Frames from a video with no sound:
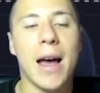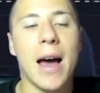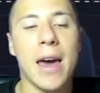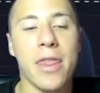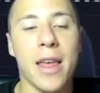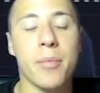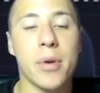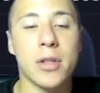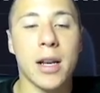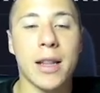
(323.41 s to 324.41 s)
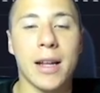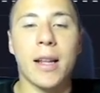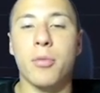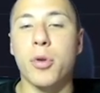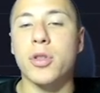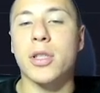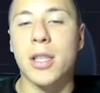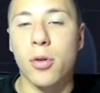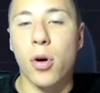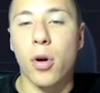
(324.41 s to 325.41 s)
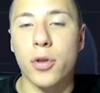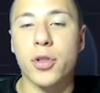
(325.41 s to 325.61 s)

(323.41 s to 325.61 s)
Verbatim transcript: I think personally that it will still hold